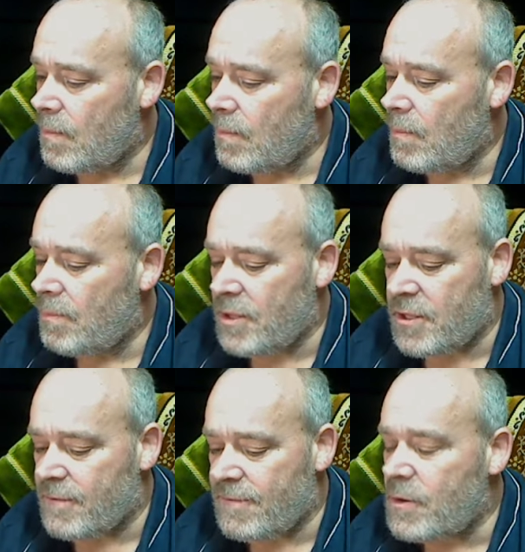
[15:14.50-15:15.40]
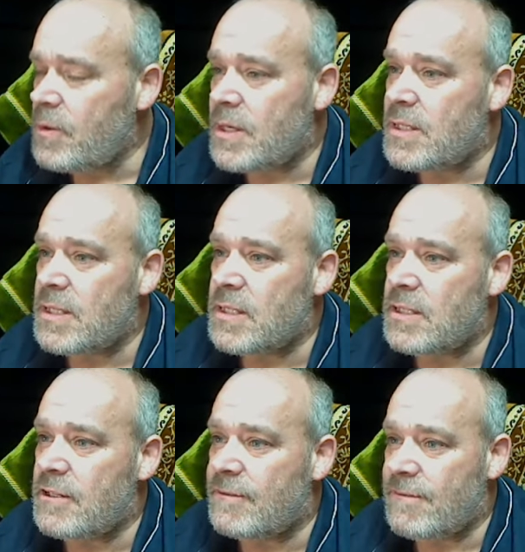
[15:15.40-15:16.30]
But their focus isn't
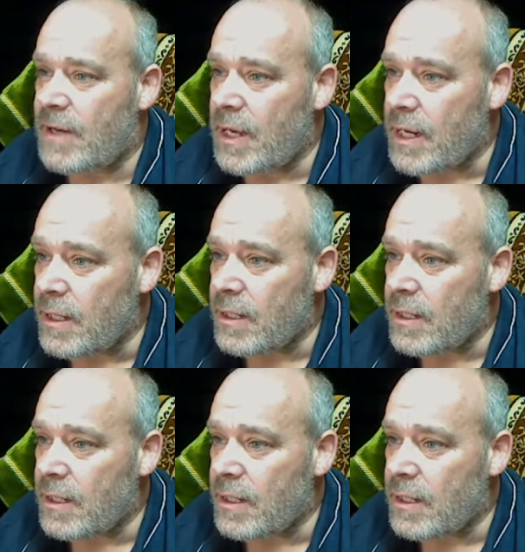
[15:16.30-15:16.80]
to fight,